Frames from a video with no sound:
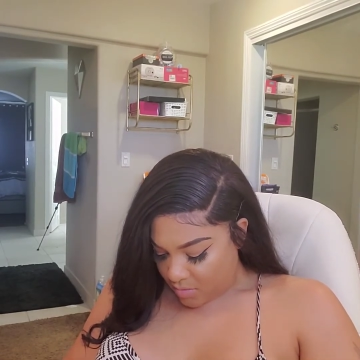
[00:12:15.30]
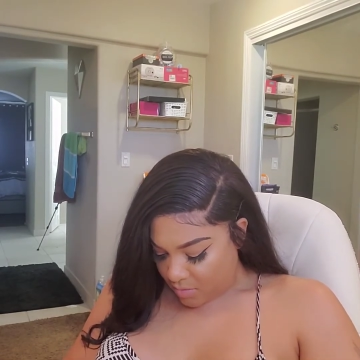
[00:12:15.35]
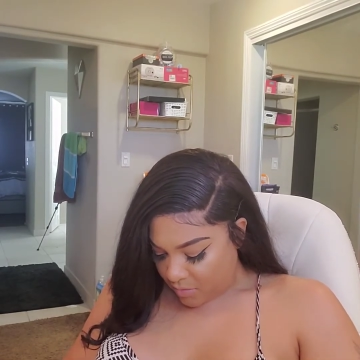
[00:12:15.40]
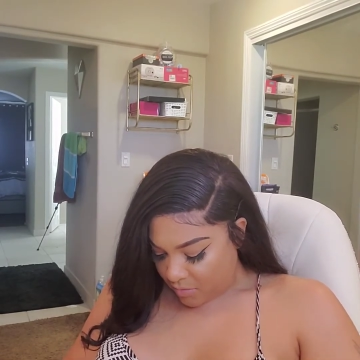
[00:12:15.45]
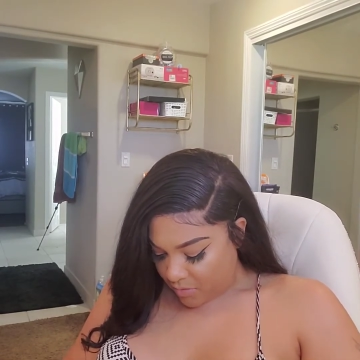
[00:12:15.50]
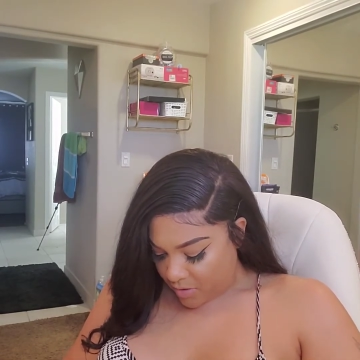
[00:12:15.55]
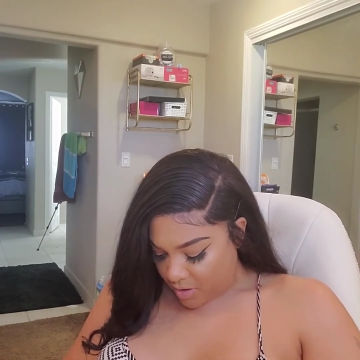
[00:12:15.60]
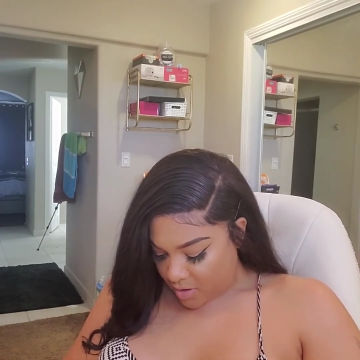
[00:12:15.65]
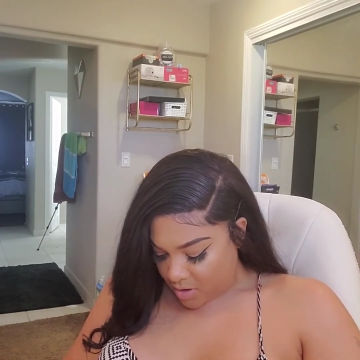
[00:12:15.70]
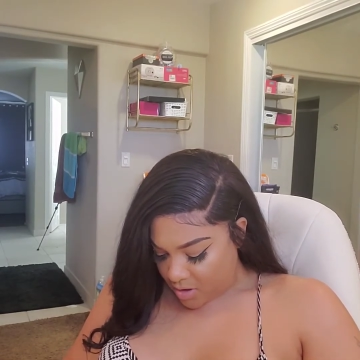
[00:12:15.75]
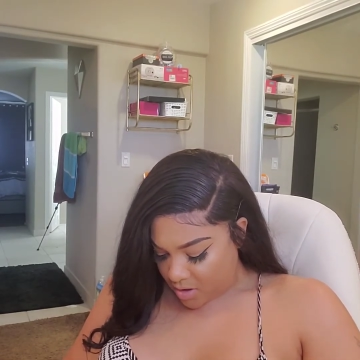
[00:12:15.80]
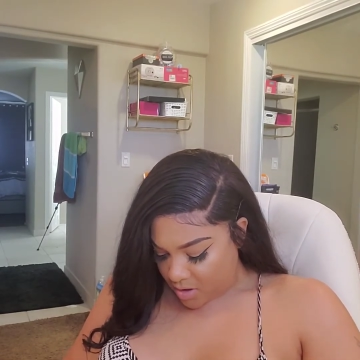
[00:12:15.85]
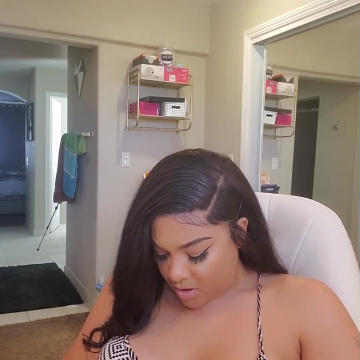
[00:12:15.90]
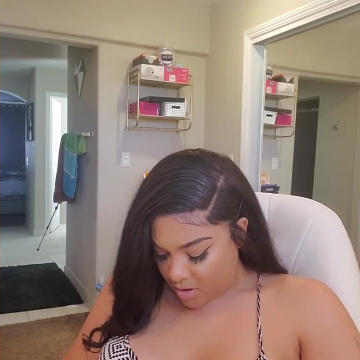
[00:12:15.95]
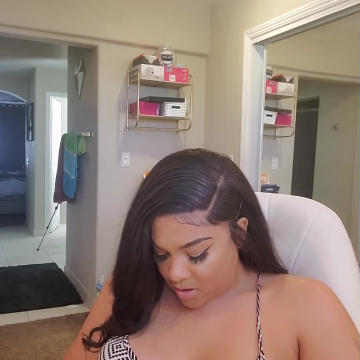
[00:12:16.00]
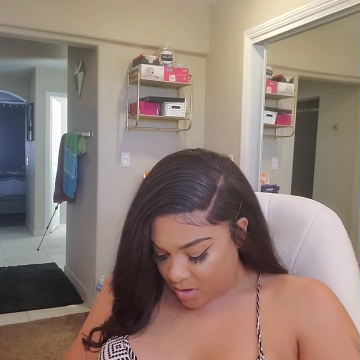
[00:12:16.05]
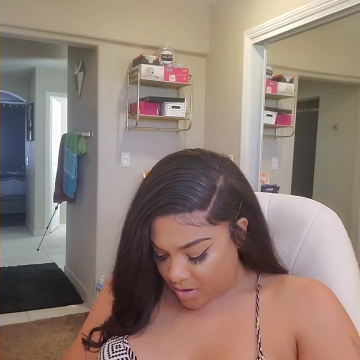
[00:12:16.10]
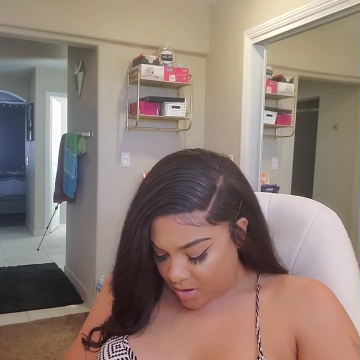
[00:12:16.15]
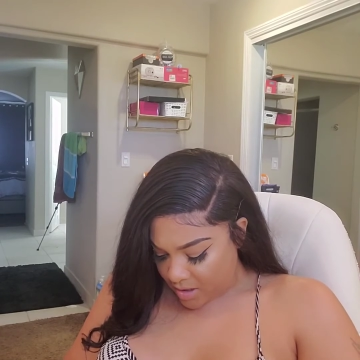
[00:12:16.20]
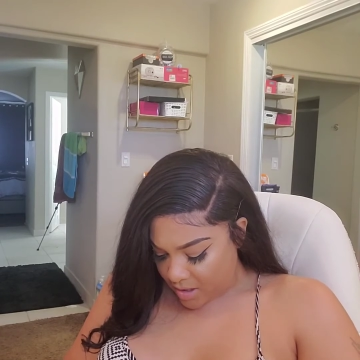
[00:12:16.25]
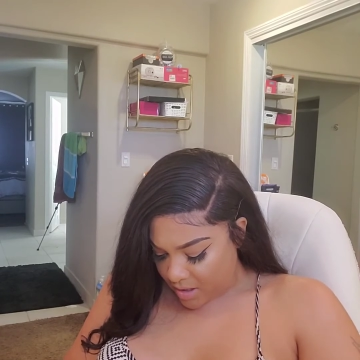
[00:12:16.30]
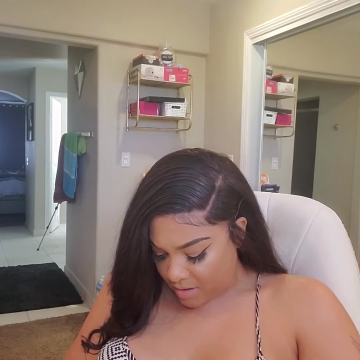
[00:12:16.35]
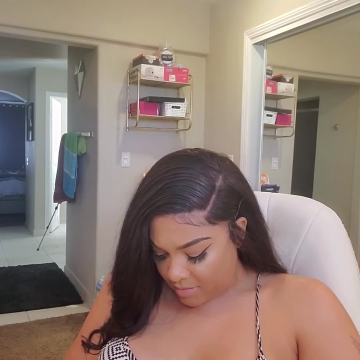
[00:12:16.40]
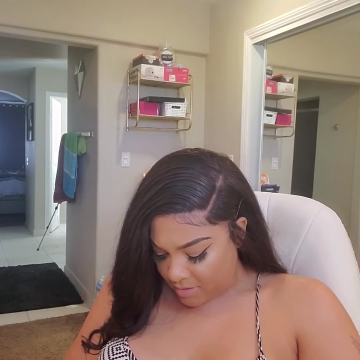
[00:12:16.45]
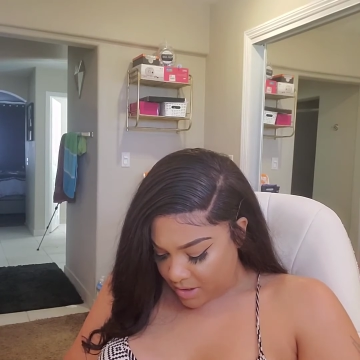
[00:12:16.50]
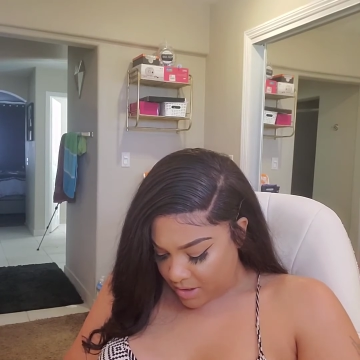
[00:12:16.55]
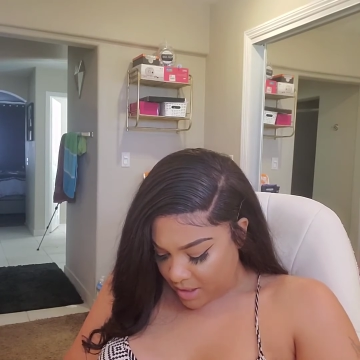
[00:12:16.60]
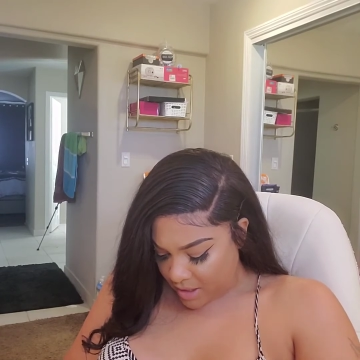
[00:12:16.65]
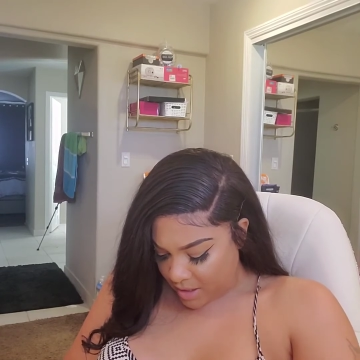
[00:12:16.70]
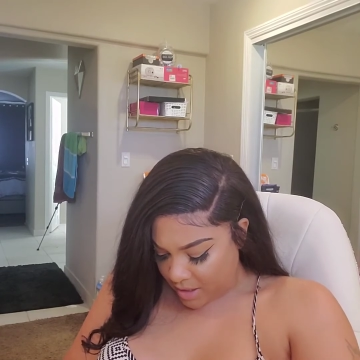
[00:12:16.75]
Finish this left
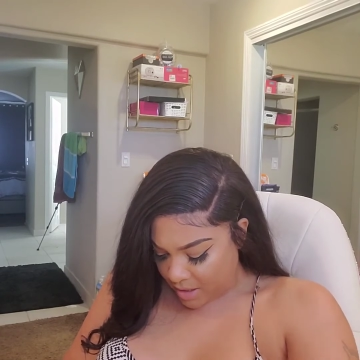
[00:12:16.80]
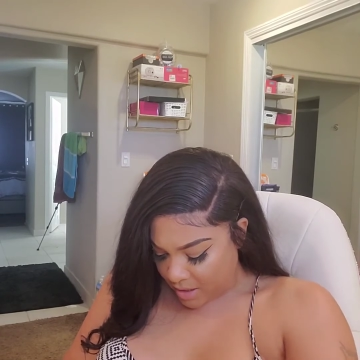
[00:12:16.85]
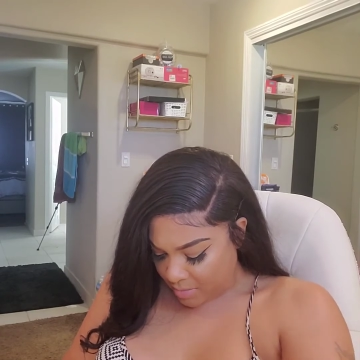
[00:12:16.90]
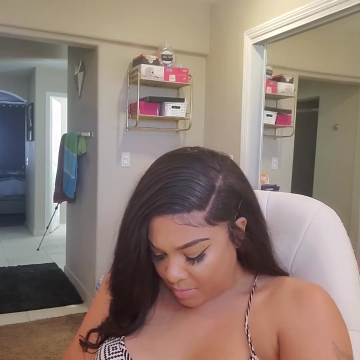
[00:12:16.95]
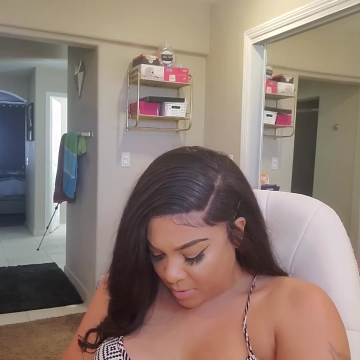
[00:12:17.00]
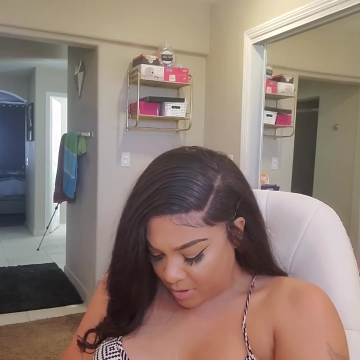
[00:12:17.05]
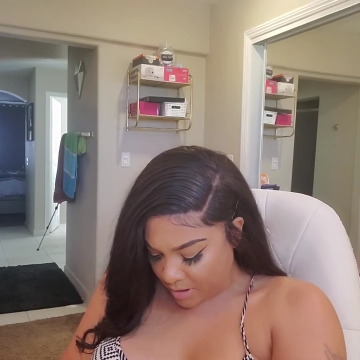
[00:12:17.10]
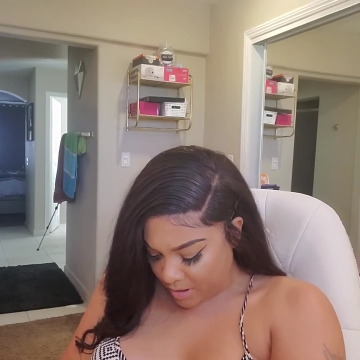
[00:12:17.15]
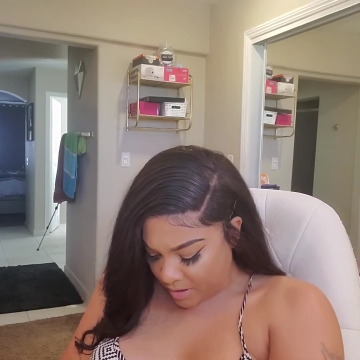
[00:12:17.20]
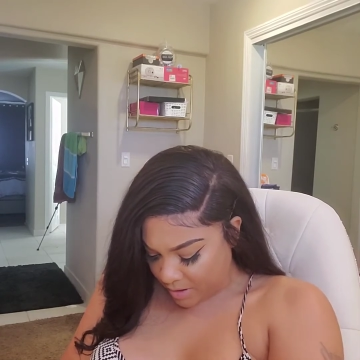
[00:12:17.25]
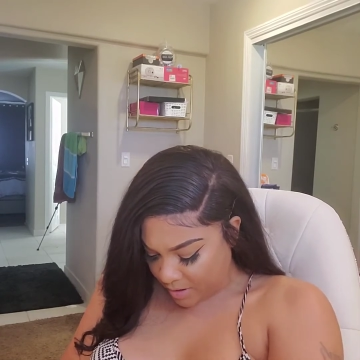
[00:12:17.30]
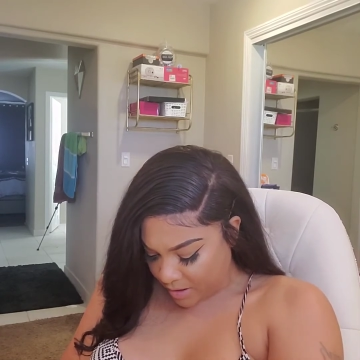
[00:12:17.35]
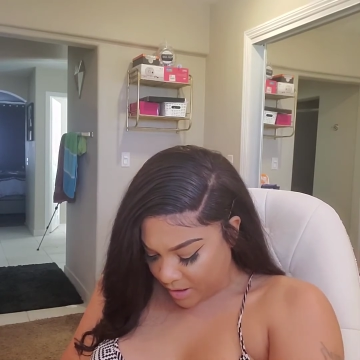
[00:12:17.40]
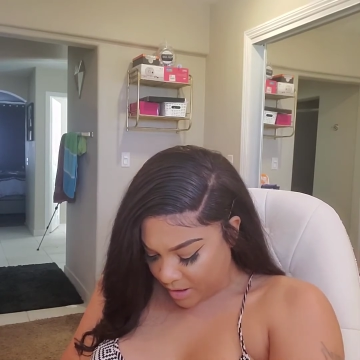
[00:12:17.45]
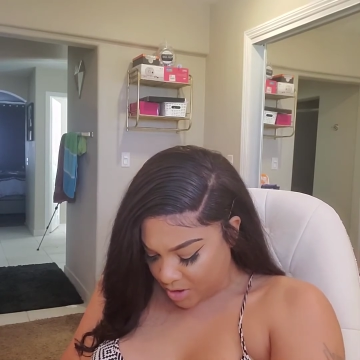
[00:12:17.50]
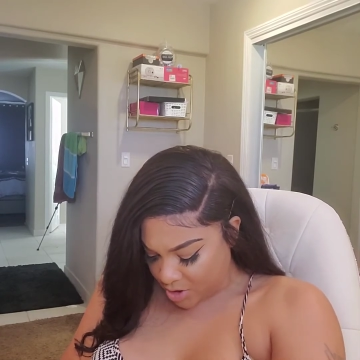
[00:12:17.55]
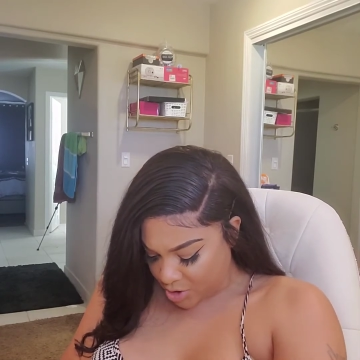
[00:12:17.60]
side. I'm going to let that